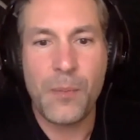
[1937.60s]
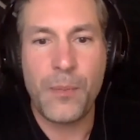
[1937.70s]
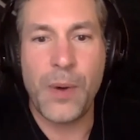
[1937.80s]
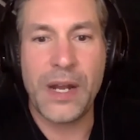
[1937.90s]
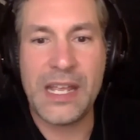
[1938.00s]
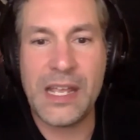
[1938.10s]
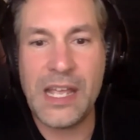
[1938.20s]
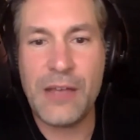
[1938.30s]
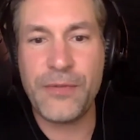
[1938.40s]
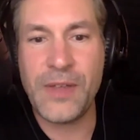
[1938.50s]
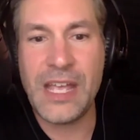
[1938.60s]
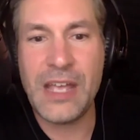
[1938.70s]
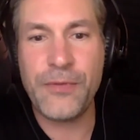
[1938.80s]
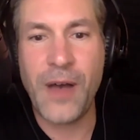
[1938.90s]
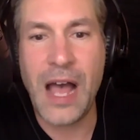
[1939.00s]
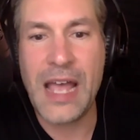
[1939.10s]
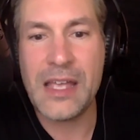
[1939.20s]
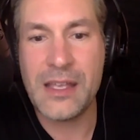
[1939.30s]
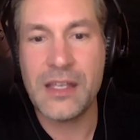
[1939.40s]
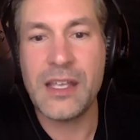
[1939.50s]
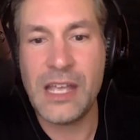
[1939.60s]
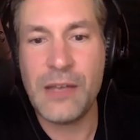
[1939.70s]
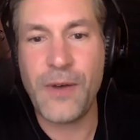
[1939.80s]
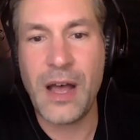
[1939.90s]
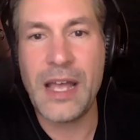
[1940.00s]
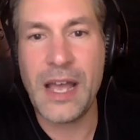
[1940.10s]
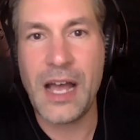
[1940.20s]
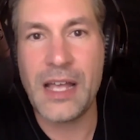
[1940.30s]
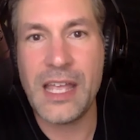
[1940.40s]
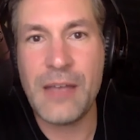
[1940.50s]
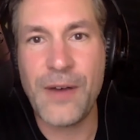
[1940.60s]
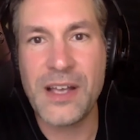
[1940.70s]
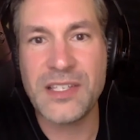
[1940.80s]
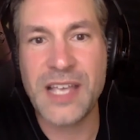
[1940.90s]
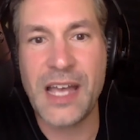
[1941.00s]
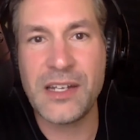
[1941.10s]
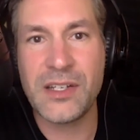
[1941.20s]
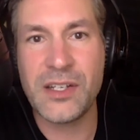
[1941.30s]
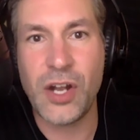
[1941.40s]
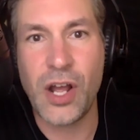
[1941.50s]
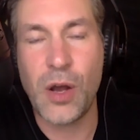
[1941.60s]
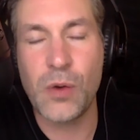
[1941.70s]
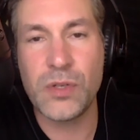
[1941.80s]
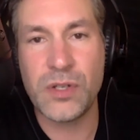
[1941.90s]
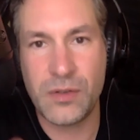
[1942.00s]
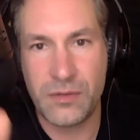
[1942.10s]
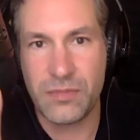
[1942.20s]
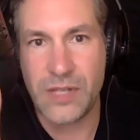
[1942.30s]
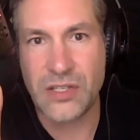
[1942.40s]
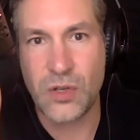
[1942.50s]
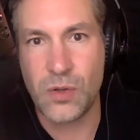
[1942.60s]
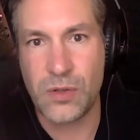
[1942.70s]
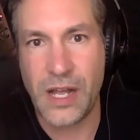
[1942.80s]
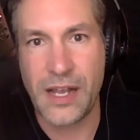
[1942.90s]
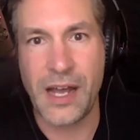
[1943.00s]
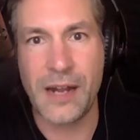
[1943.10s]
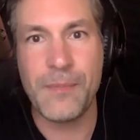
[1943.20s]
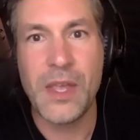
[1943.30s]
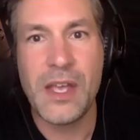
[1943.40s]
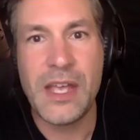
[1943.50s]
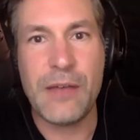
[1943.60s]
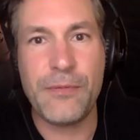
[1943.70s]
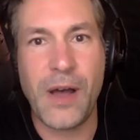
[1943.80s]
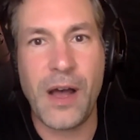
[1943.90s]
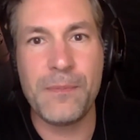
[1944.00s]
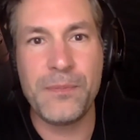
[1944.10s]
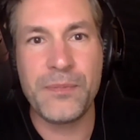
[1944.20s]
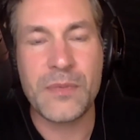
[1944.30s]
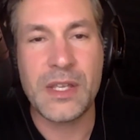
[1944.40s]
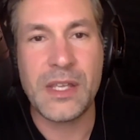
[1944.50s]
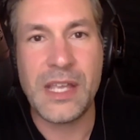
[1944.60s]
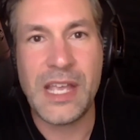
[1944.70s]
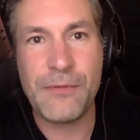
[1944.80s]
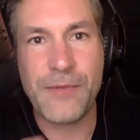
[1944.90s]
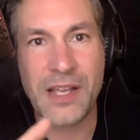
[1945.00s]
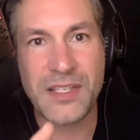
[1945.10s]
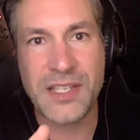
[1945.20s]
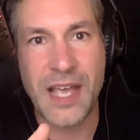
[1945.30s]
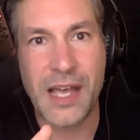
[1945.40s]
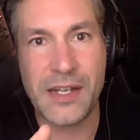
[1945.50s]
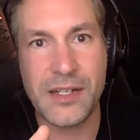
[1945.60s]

But if I said, that's cool, I got it. If I said,